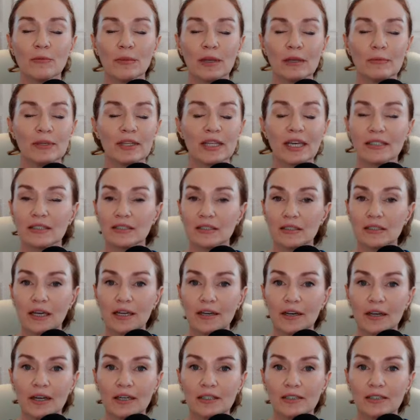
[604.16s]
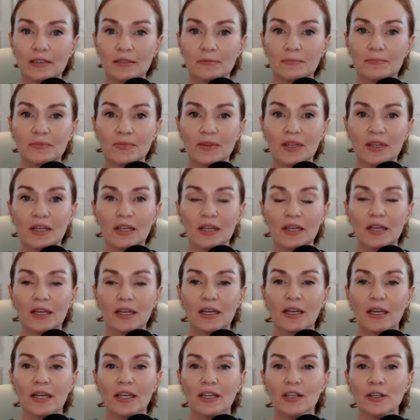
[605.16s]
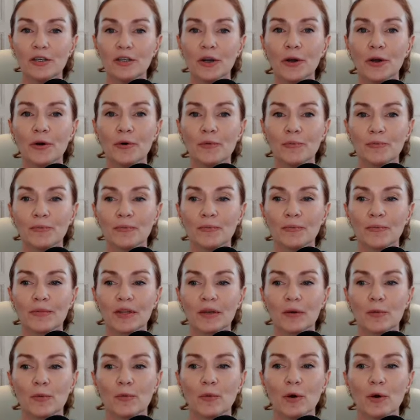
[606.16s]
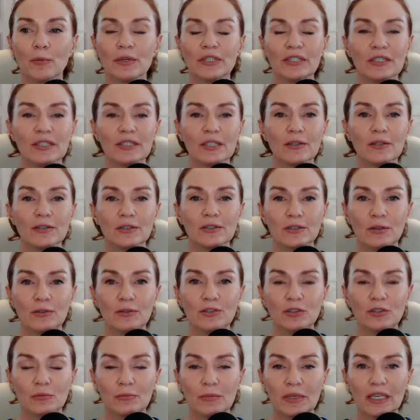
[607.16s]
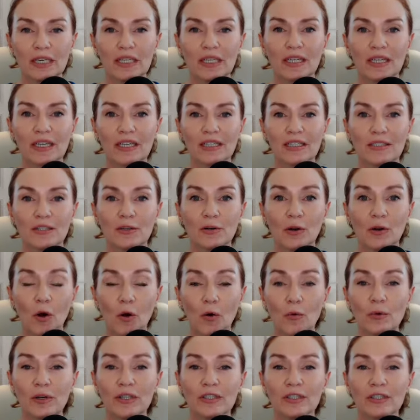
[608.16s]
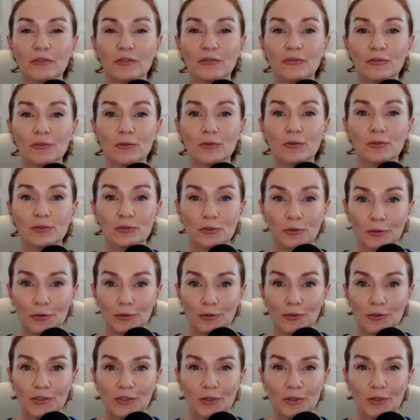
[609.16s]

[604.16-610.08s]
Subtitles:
or maybe that's not us. You know, what we see on social media isn't always the full truth.